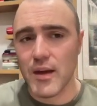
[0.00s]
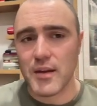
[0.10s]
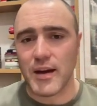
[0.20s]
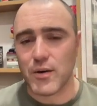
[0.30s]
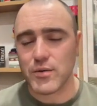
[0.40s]

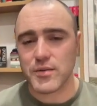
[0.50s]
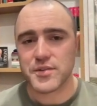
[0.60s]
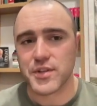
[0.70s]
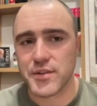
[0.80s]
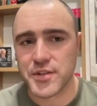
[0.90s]
Now,
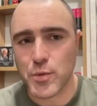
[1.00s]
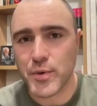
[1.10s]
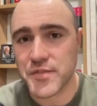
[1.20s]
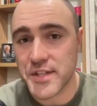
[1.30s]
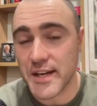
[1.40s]
so the topic
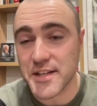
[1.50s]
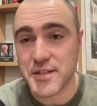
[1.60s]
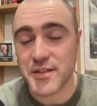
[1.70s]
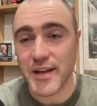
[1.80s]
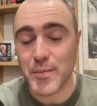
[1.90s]
of
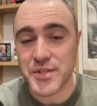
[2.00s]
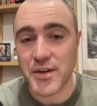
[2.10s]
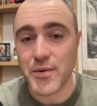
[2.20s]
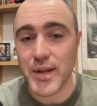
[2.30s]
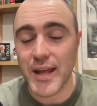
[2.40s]
today's
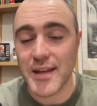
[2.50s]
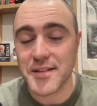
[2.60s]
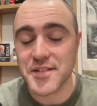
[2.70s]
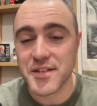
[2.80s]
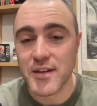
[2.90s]
episode
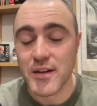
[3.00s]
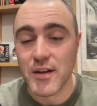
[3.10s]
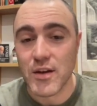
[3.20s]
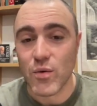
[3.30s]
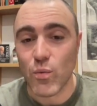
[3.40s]
is,
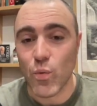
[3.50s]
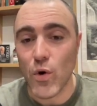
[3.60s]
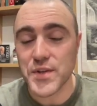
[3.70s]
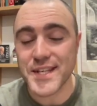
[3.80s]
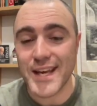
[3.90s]

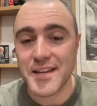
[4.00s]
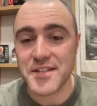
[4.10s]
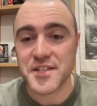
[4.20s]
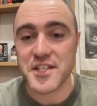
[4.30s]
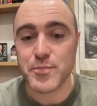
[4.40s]
what
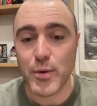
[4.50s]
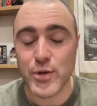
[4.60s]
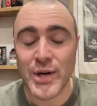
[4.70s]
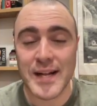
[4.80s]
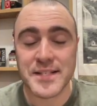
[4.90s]
is
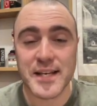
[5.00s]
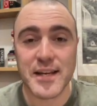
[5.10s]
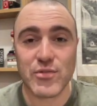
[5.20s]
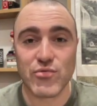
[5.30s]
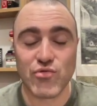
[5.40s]

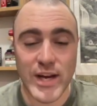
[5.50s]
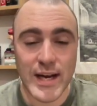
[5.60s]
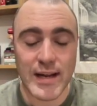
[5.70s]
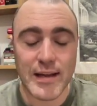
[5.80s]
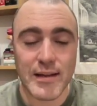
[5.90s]
spirituality
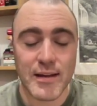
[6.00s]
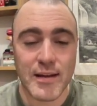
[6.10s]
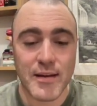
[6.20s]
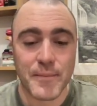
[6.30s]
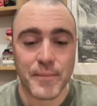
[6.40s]
really?
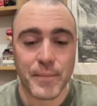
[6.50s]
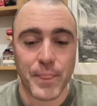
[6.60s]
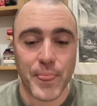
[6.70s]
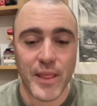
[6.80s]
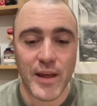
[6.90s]

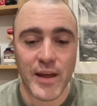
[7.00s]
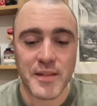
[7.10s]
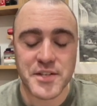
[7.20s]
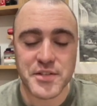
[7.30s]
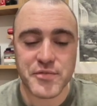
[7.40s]
And
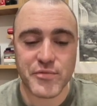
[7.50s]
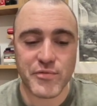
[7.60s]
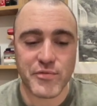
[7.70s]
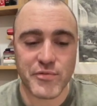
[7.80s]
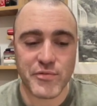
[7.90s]
this is
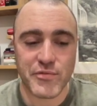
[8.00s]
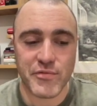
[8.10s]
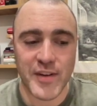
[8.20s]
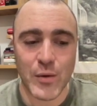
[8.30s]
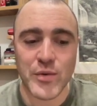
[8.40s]

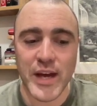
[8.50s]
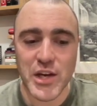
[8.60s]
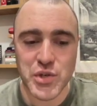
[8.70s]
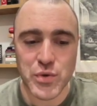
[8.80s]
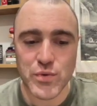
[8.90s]

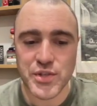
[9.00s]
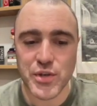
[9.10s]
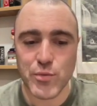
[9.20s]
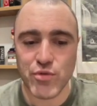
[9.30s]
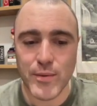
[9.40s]
foundational
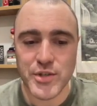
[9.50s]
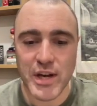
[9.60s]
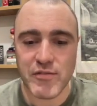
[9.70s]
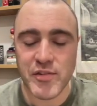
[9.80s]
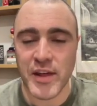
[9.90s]
to pretty much
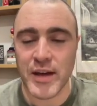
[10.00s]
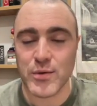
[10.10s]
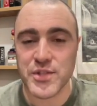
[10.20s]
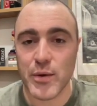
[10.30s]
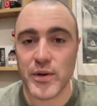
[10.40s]
everything
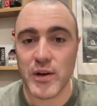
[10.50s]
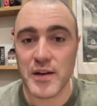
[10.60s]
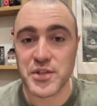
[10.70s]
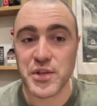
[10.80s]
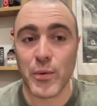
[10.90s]
else I would like
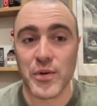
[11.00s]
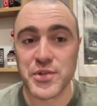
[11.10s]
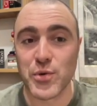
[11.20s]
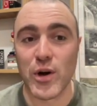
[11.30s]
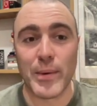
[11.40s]
to go on and
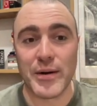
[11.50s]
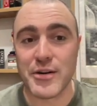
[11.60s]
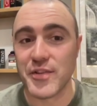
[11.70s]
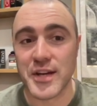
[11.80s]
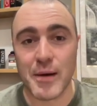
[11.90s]
talk about
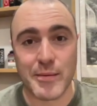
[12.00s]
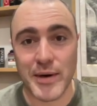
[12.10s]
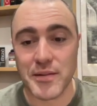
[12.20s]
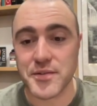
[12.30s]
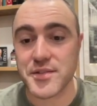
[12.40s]
over the coming
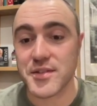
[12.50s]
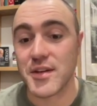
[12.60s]
months